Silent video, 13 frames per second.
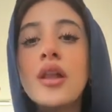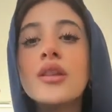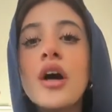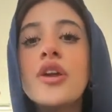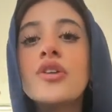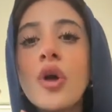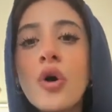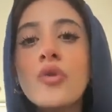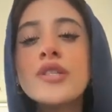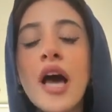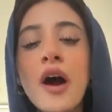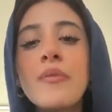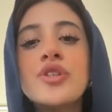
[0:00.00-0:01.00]
knows
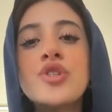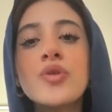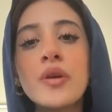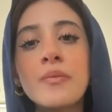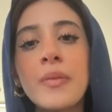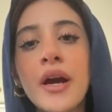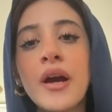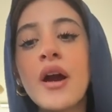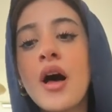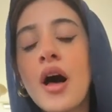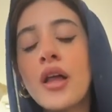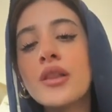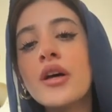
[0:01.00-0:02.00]
how much you can bear.
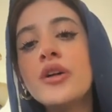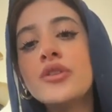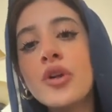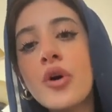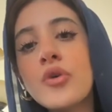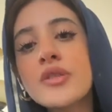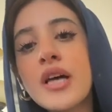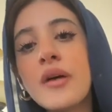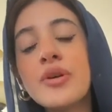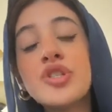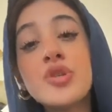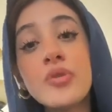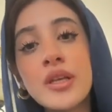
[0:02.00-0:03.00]
Allah knows how
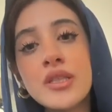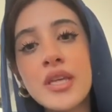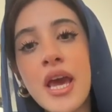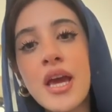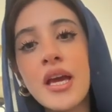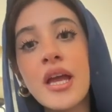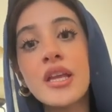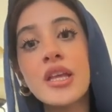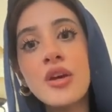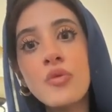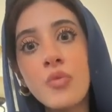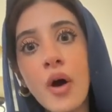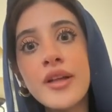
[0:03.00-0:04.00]
much you can take, and He
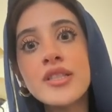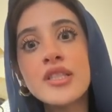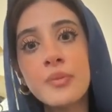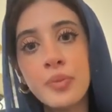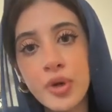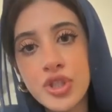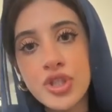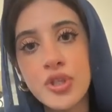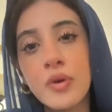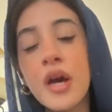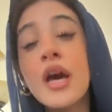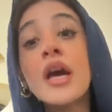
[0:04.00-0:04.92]
wants to push you.